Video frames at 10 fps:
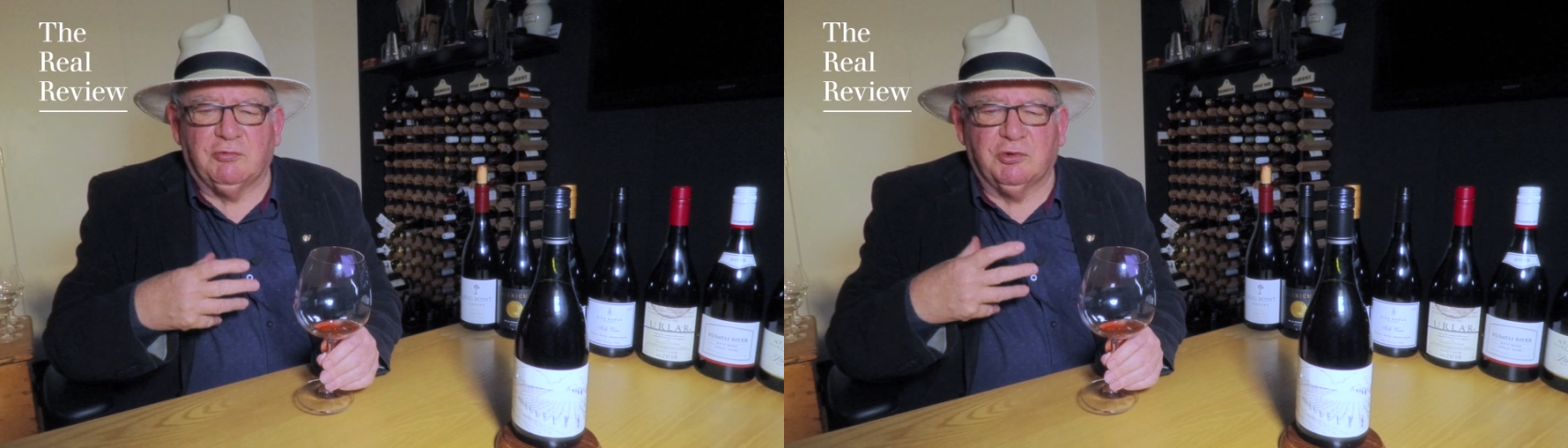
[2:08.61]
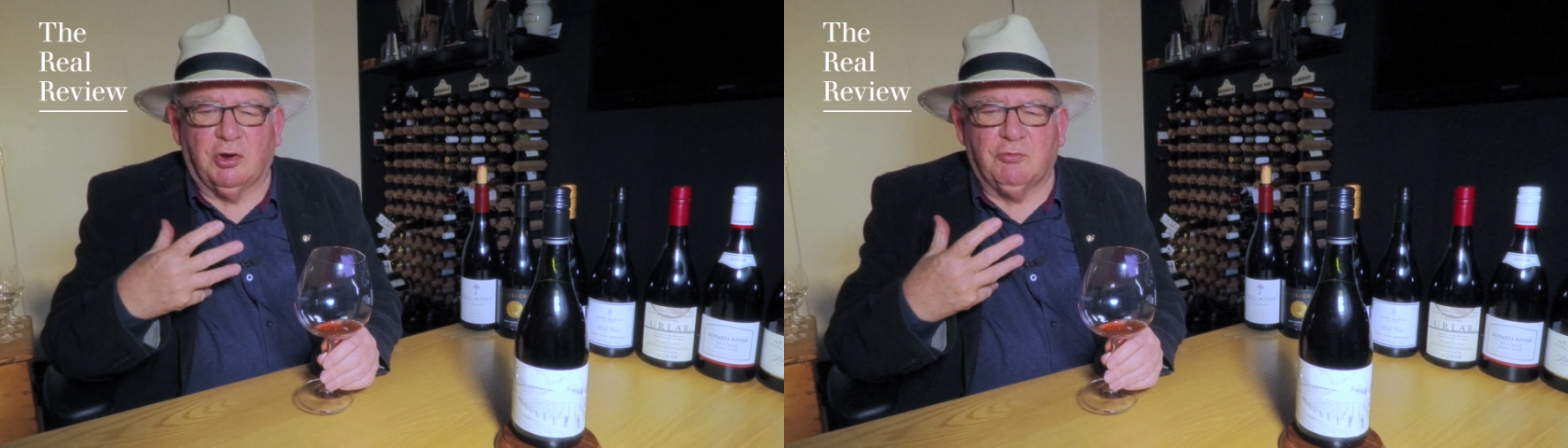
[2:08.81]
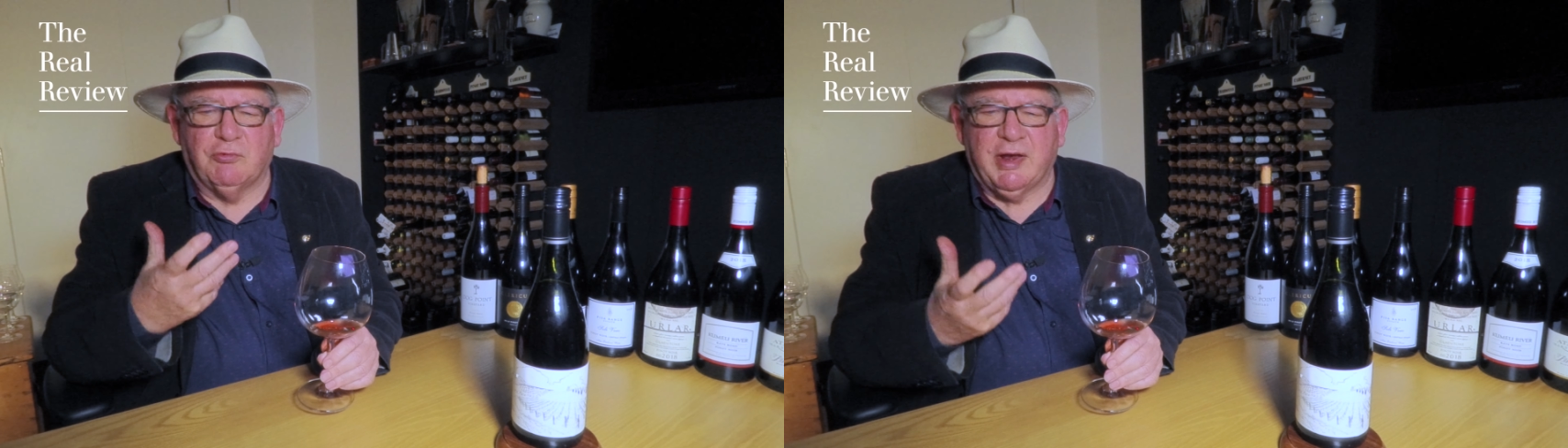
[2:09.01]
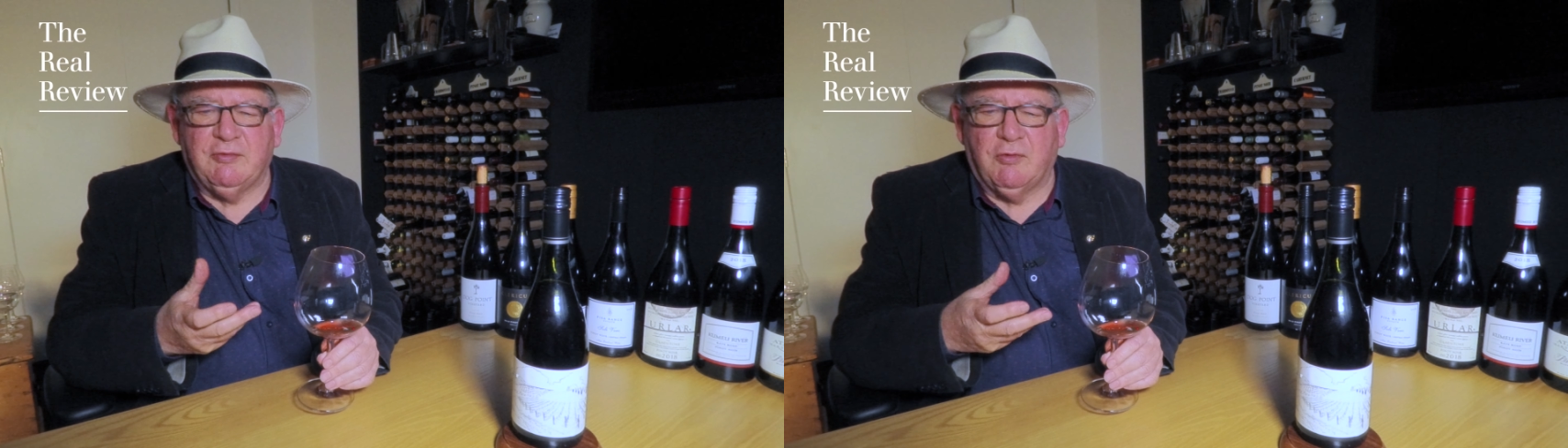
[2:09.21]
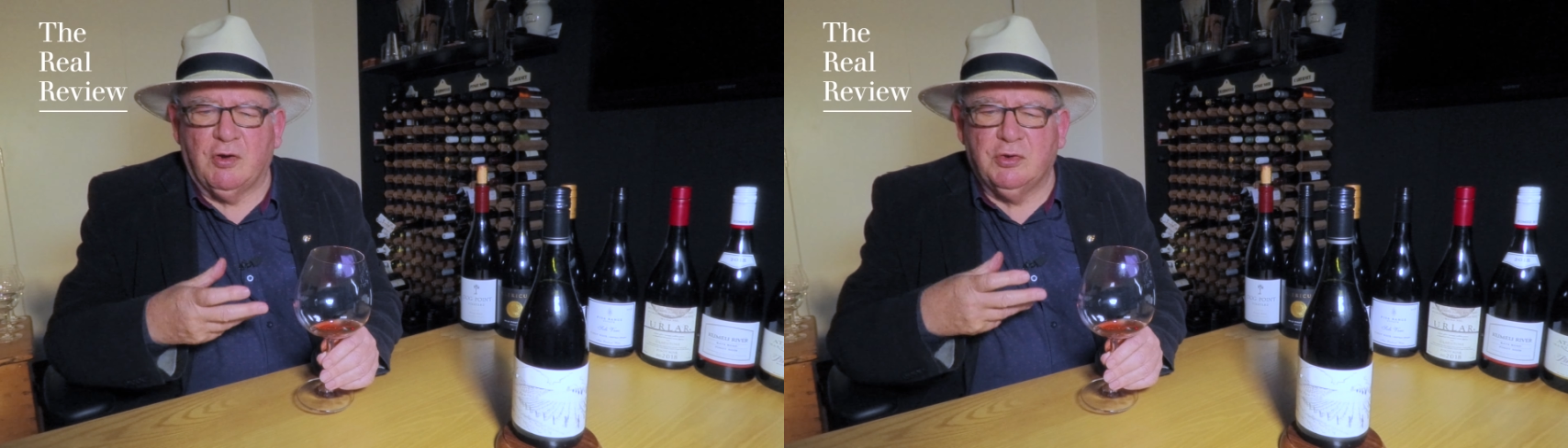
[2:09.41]
We've got red
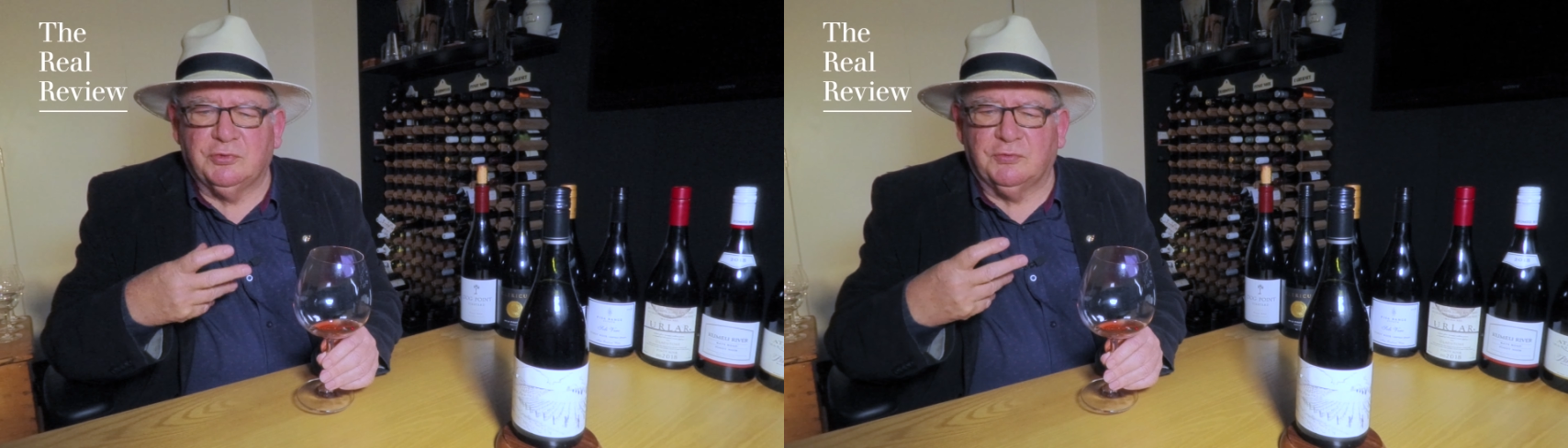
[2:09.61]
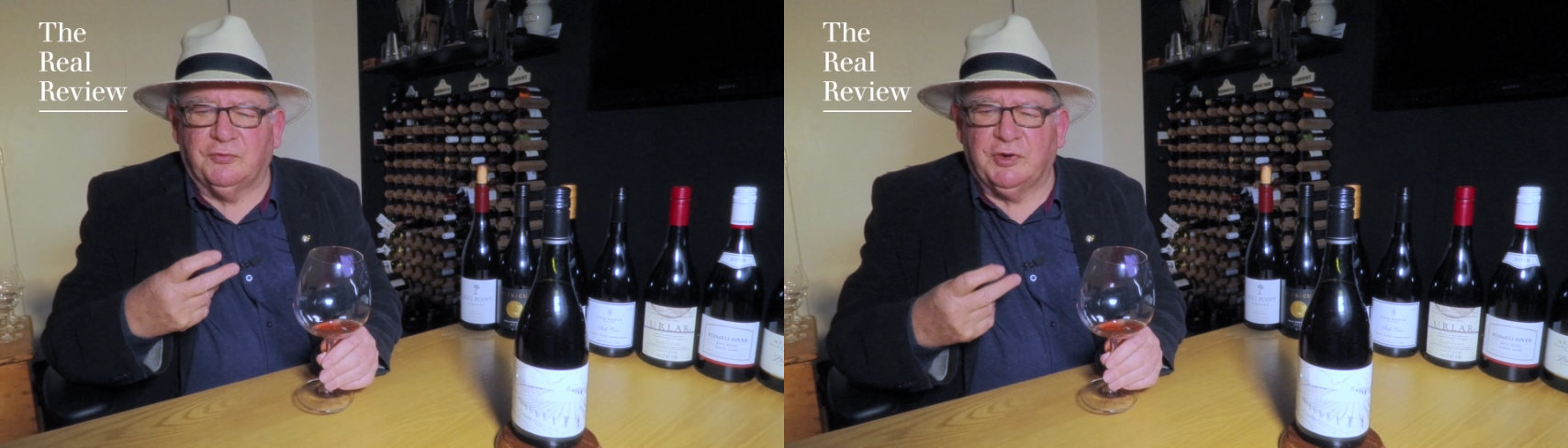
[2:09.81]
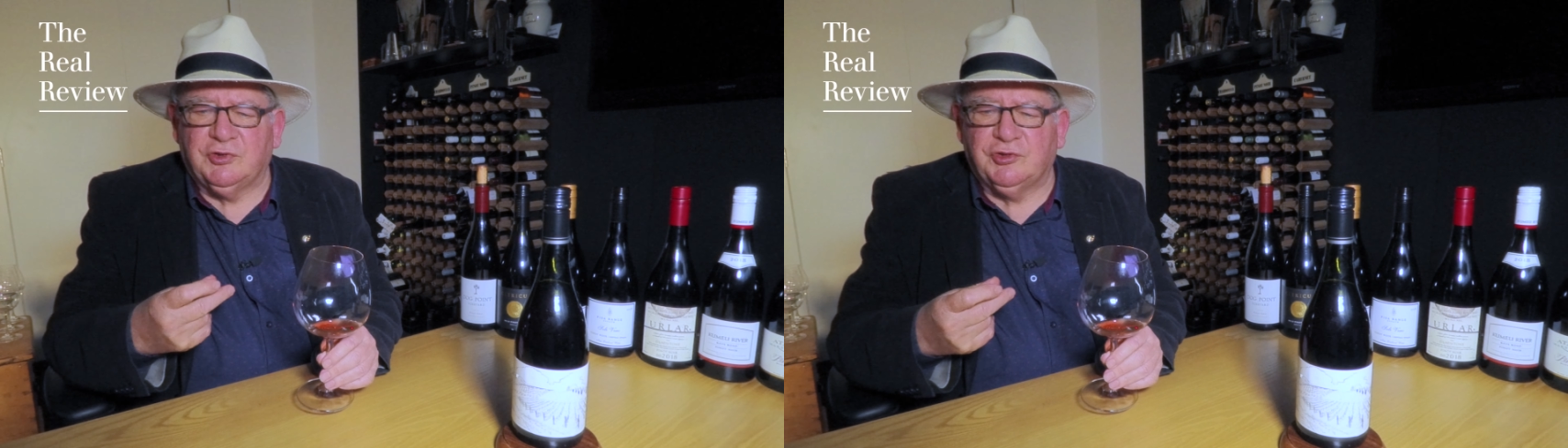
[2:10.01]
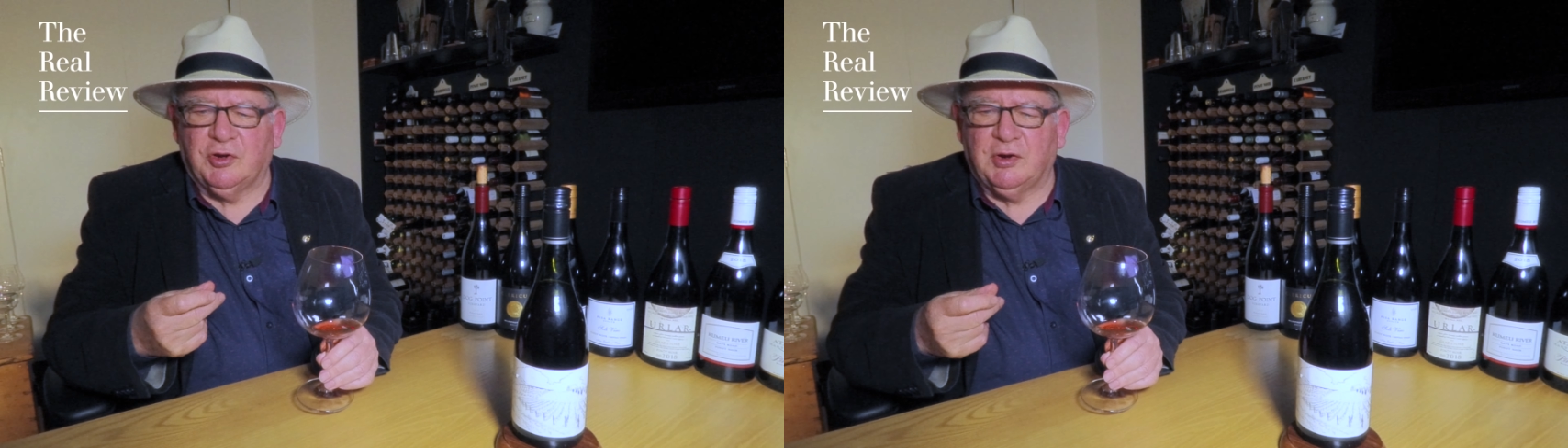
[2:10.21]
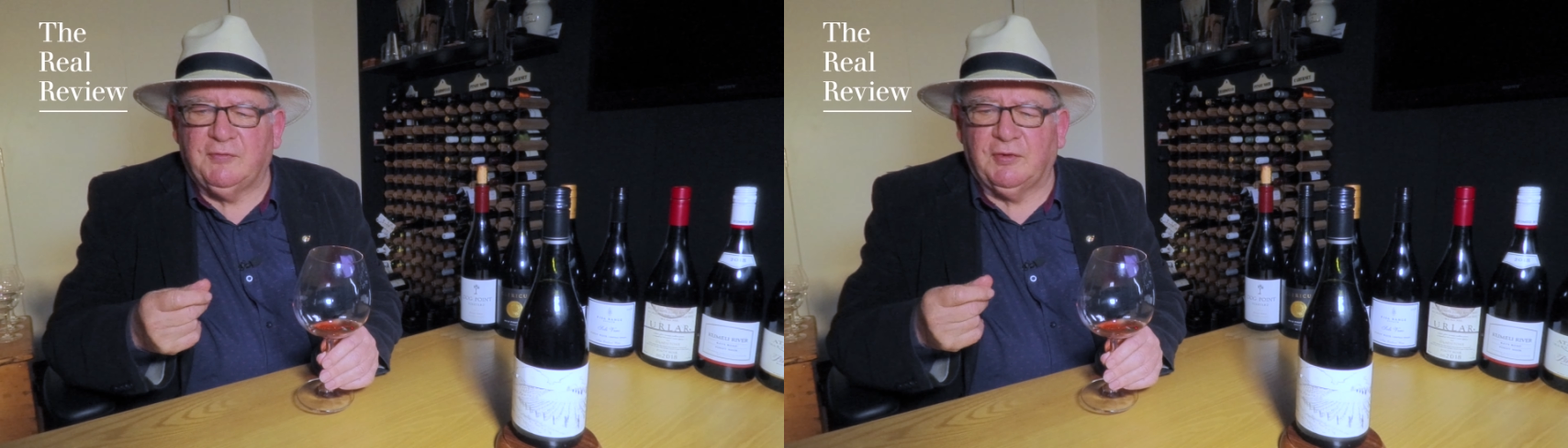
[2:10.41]
rose and fresh
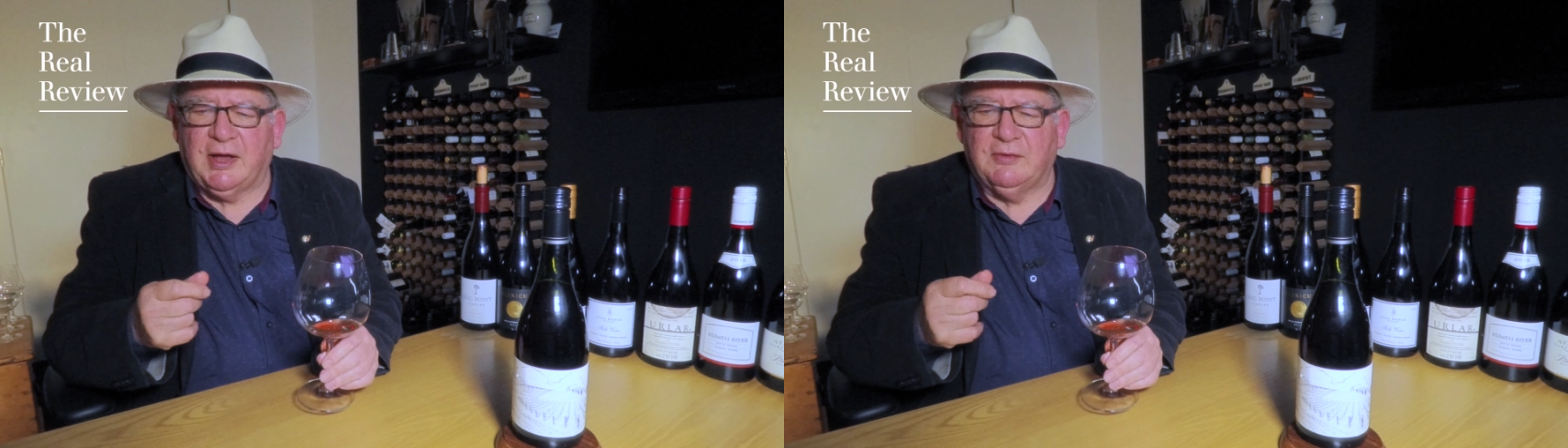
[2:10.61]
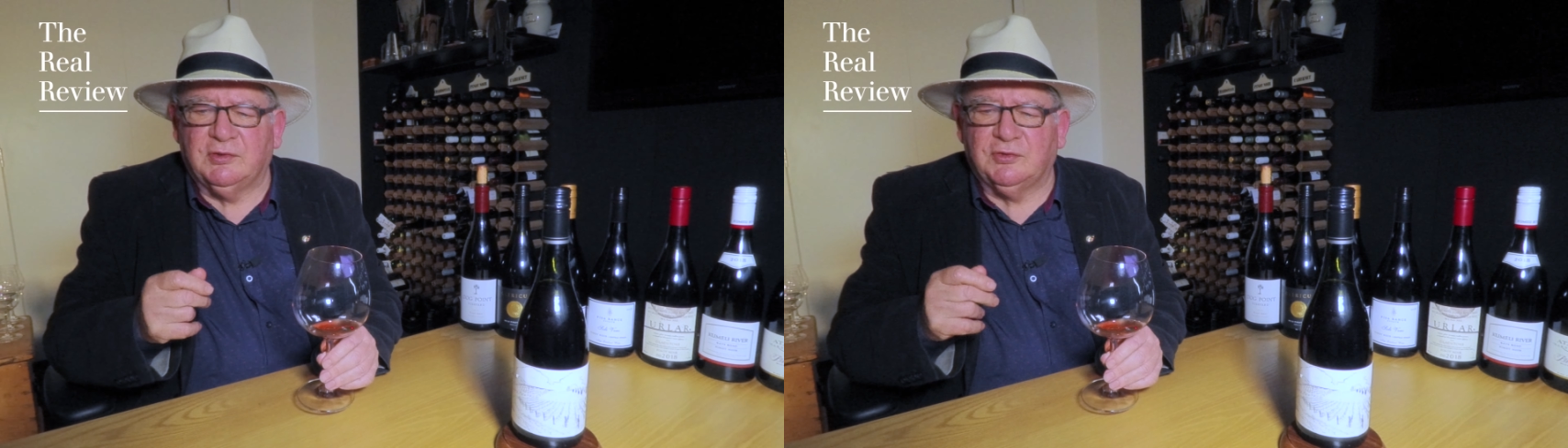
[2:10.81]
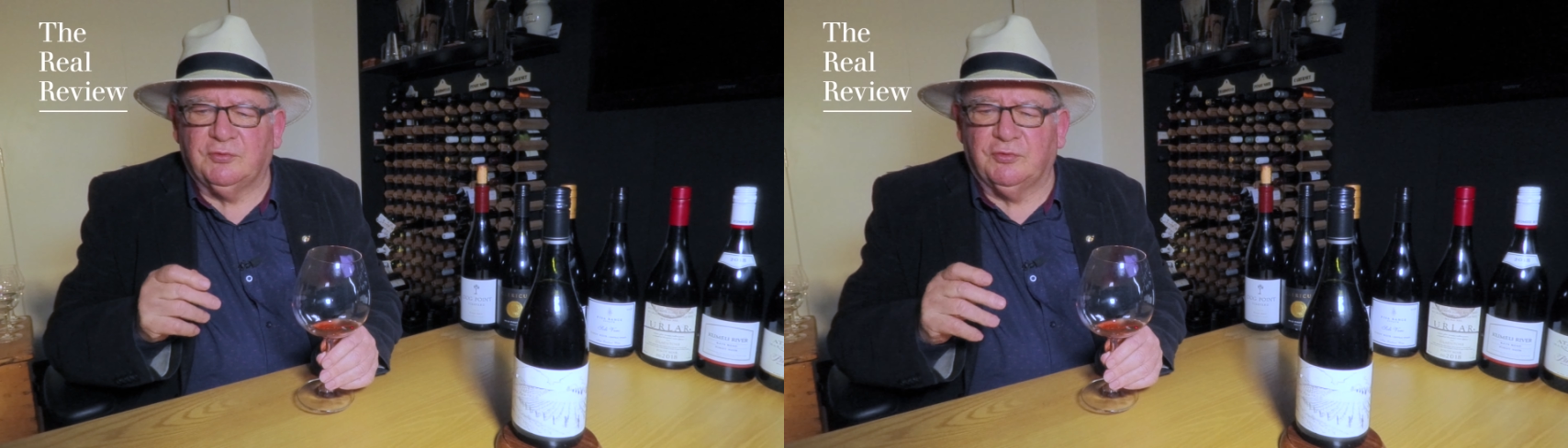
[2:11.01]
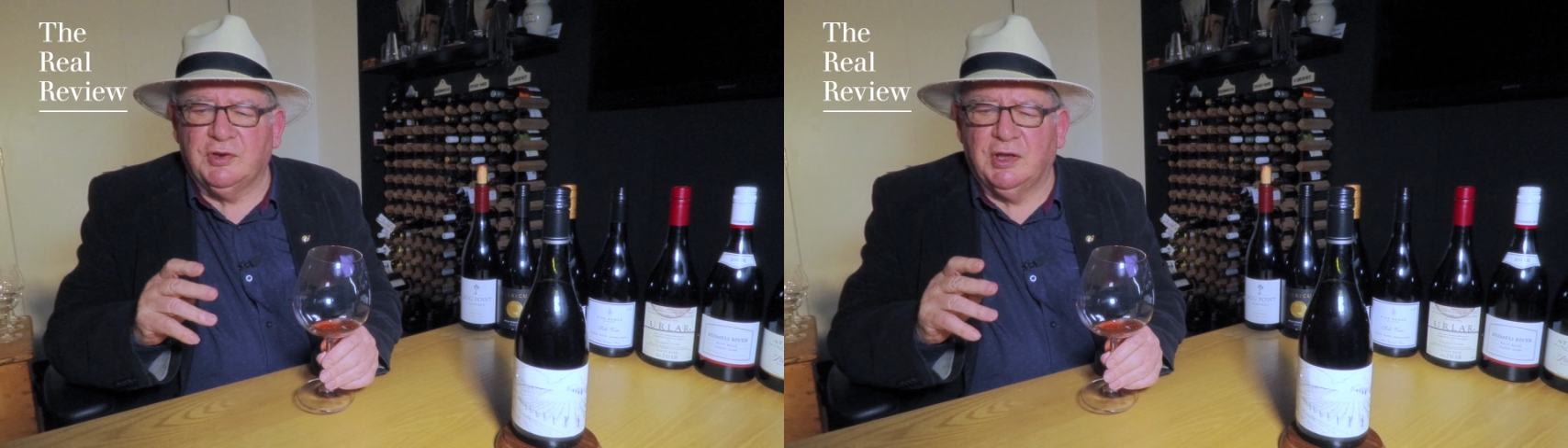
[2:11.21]
cherry flavours,